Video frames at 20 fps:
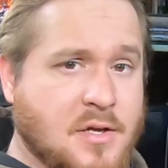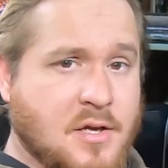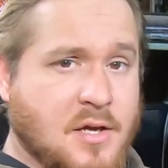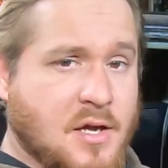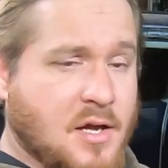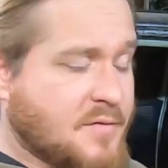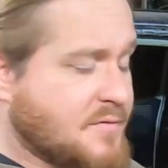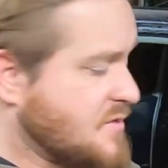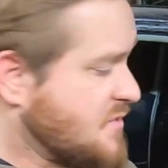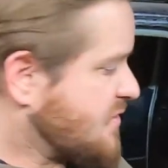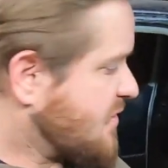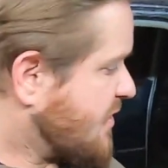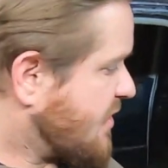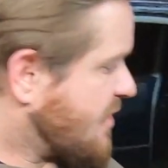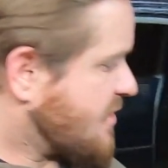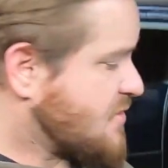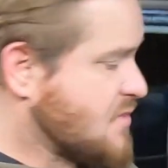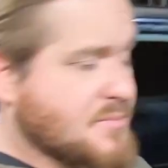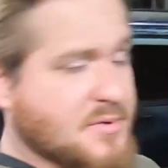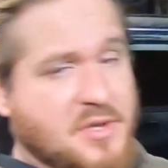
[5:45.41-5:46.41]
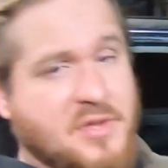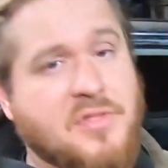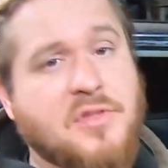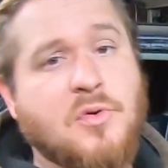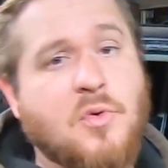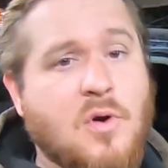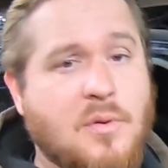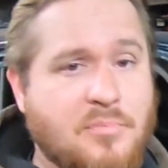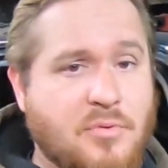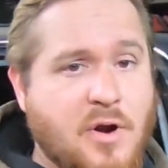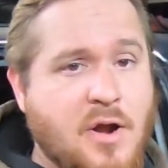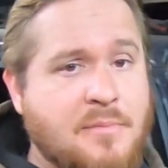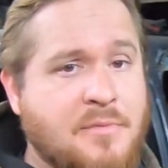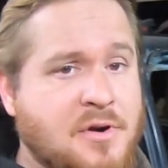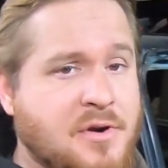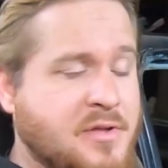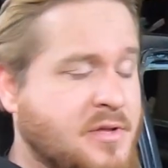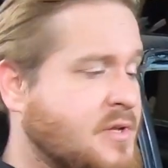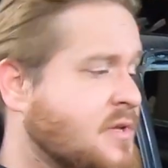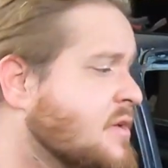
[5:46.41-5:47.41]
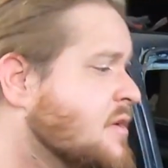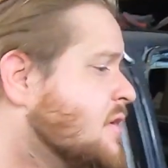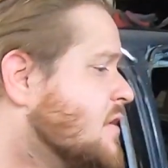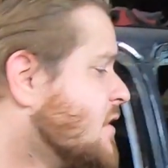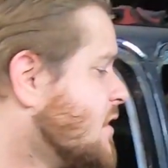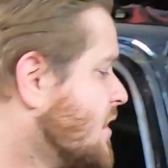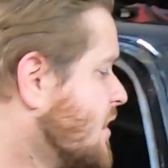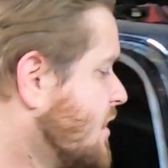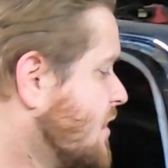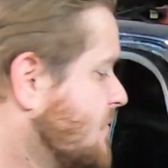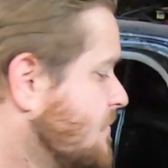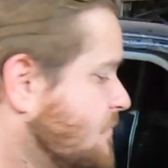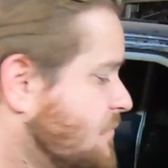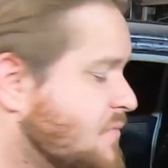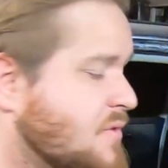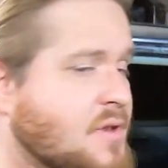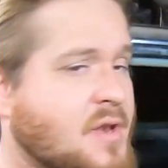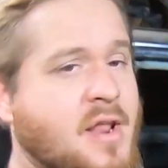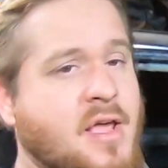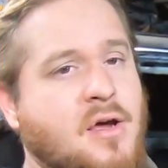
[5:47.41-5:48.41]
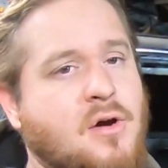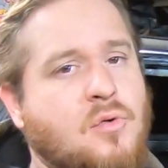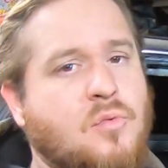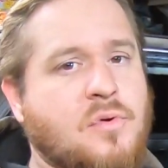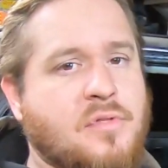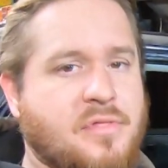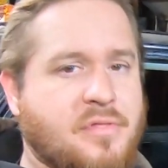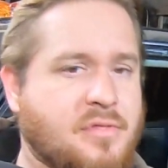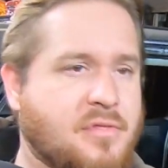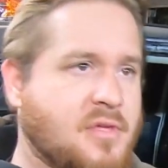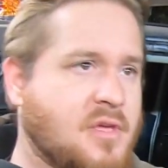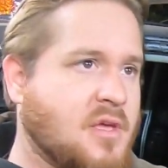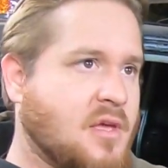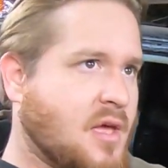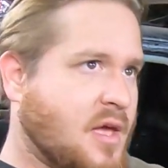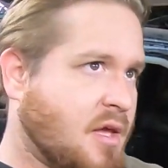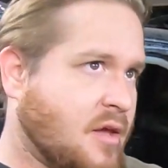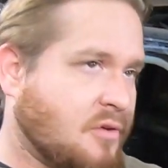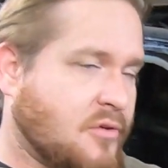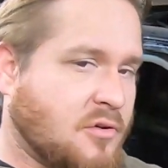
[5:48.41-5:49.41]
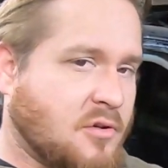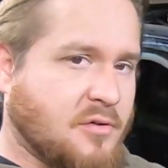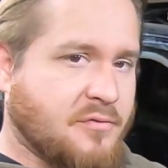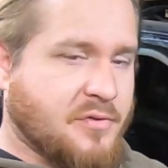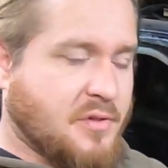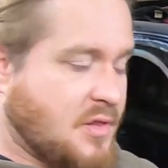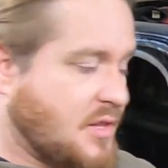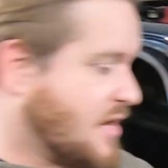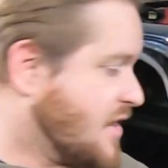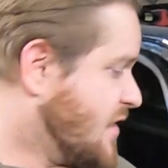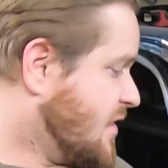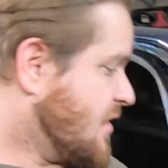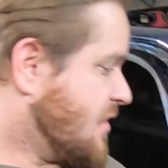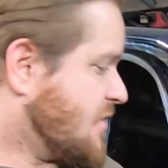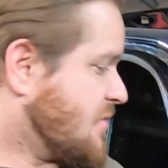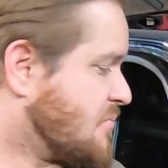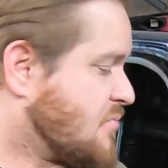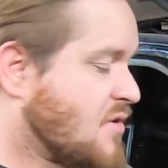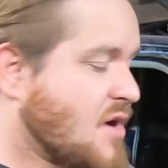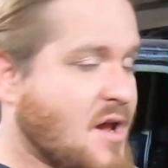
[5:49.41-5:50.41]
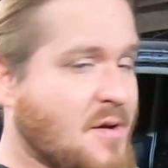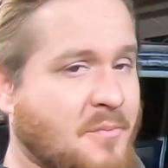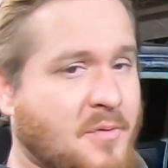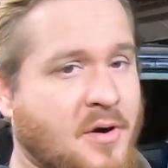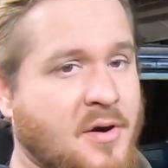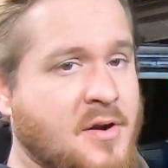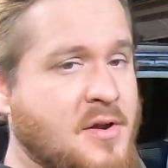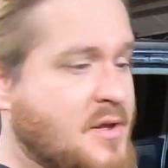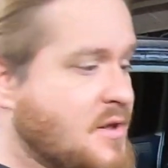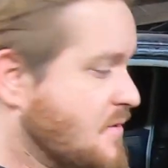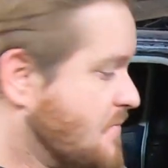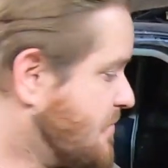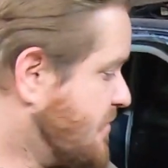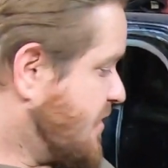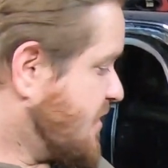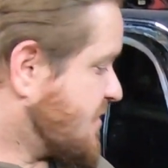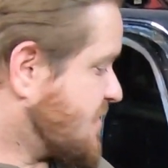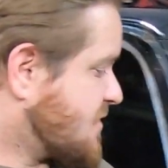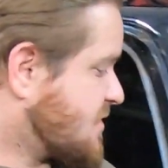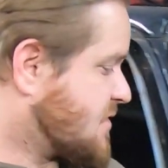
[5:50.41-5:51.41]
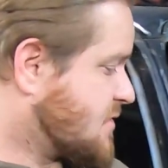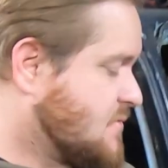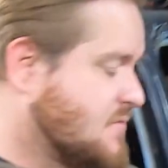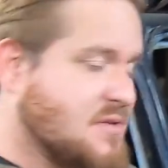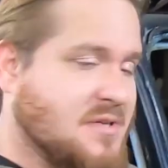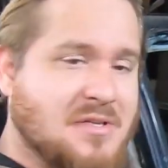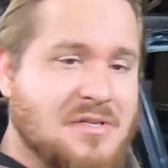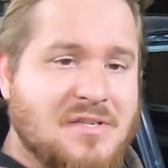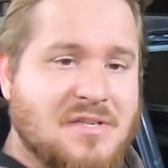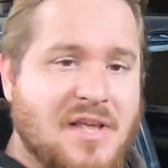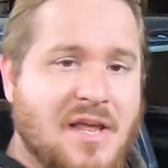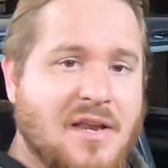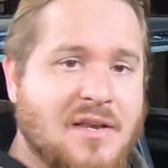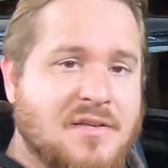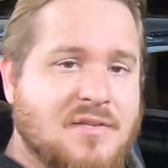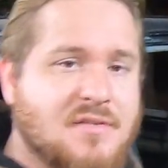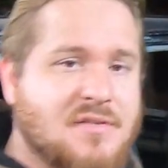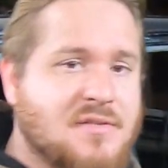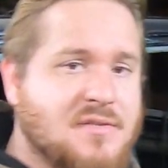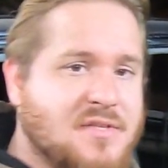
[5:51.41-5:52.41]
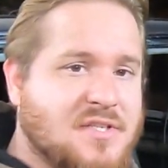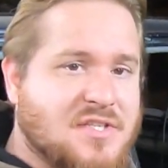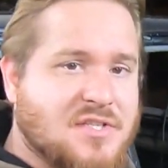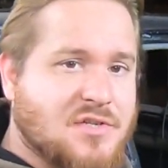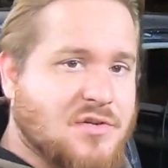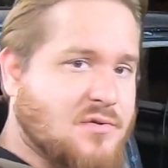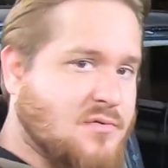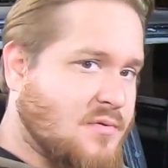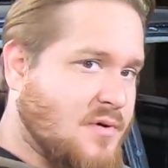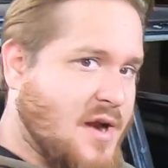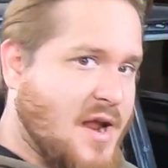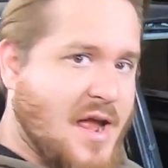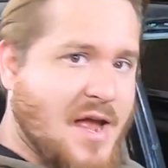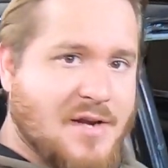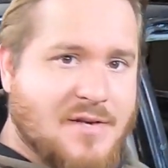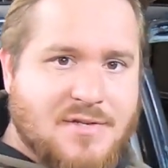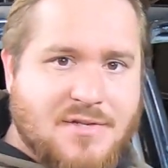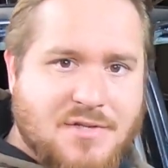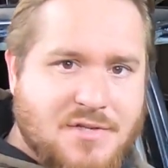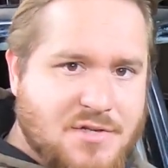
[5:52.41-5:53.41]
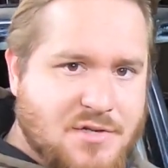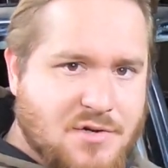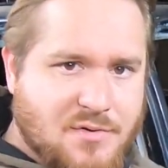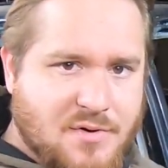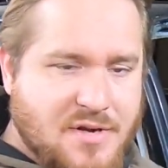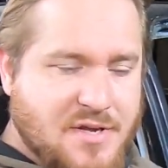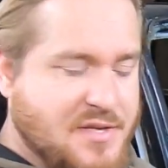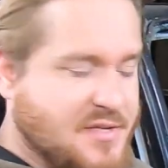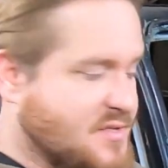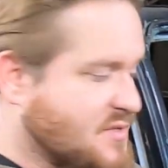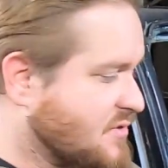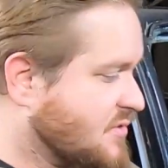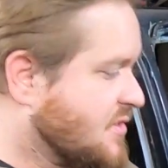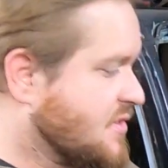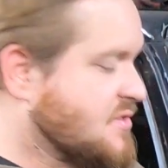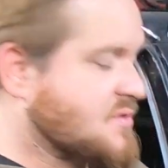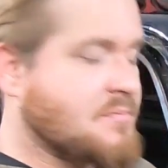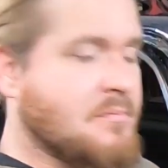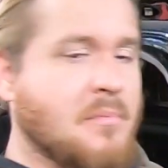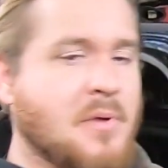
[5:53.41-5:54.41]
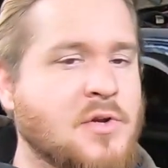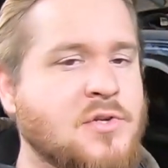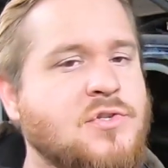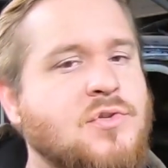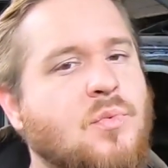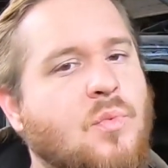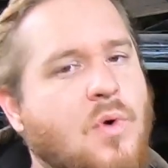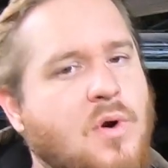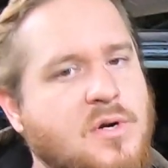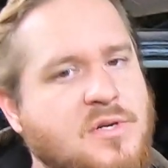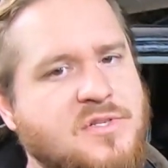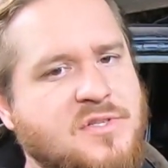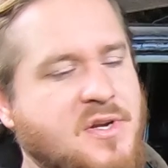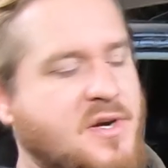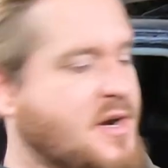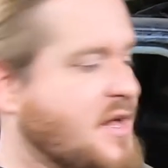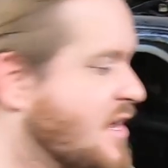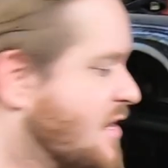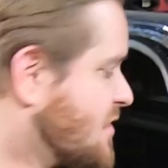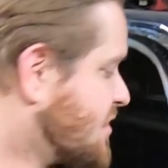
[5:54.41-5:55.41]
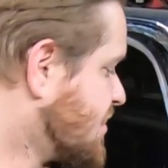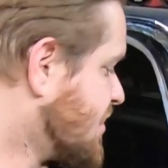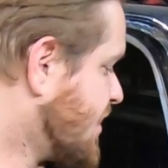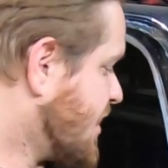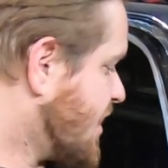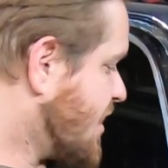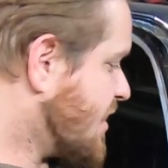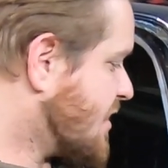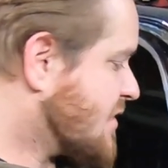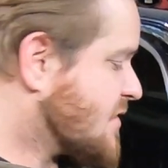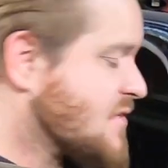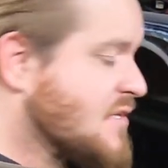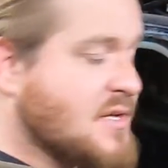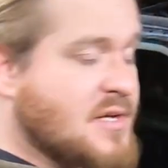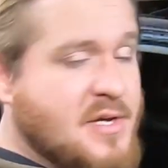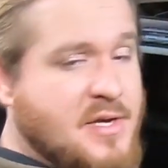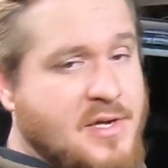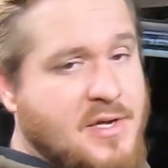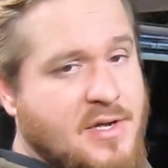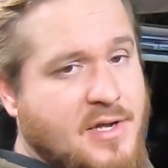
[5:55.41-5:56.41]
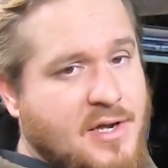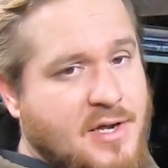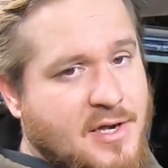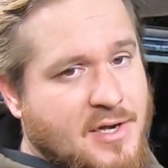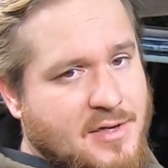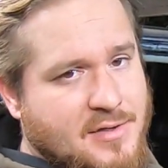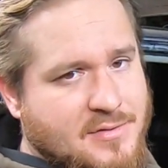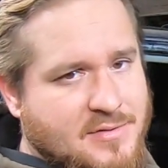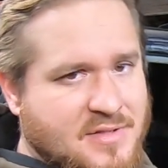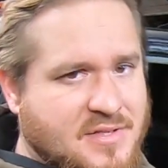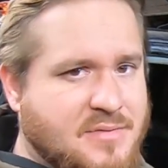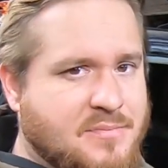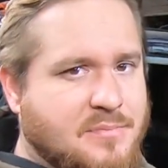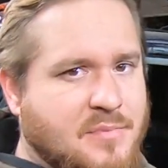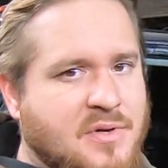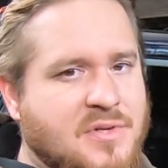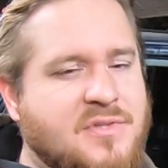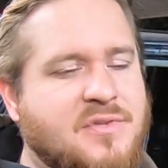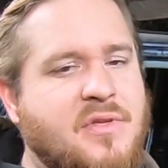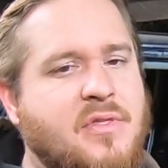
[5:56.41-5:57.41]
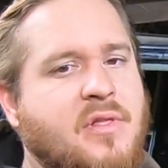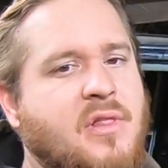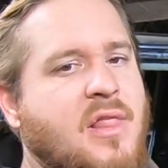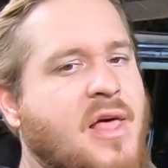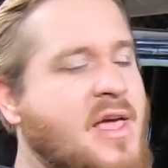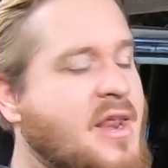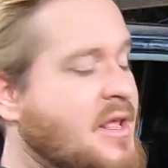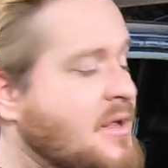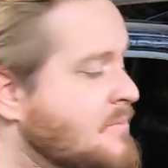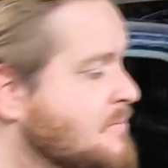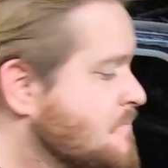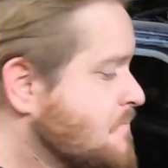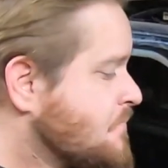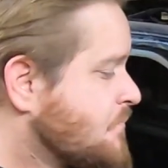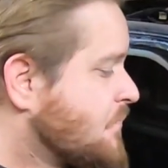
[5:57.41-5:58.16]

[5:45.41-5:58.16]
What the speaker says: Obviously, I was able to get the door primered. Now with the angle of the light and the primer, this dent, scratch, crease looks much worse than it actually is. It's mostly the lighting.